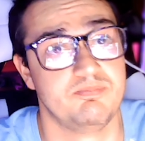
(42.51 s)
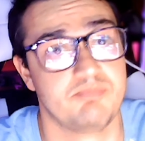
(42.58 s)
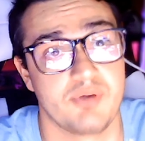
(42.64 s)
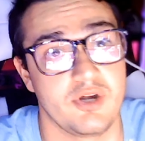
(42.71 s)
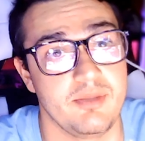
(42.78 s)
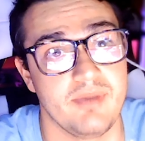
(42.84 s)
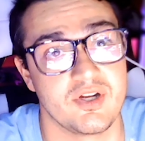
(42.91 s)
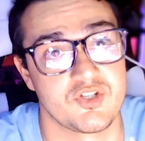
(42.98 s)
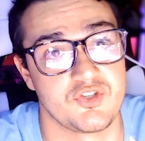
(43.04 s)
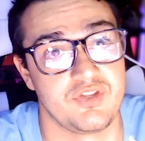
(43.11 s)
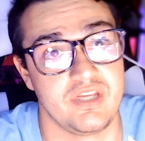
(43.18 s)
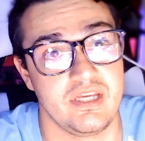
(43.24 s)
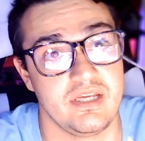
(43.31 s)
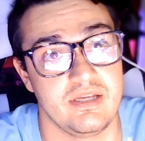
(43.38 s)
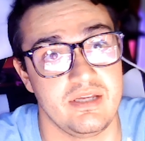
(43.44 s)
pretty much
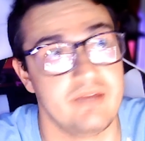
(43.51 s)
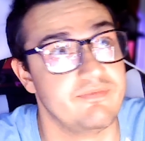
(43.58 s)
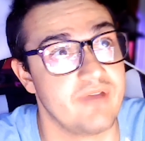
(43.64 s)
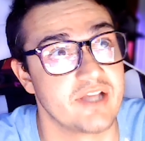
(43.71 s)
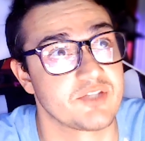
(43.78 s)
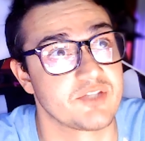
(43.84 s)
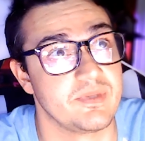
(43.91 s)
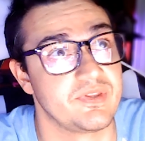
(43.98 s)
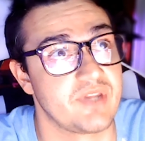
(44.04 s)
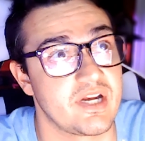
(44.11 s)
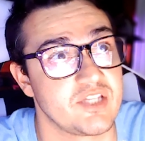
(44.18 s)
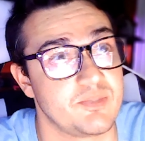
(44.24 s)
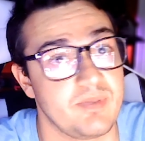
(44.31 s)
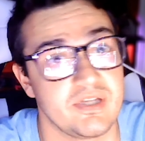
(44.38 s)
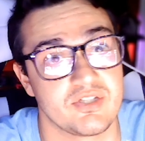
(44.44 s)
the investment that I
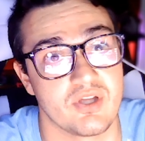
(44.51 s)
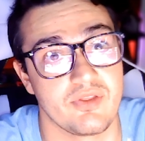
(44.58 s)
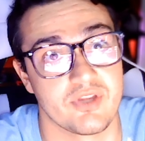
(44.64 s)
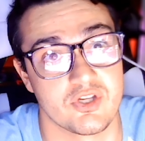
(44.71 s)
spent on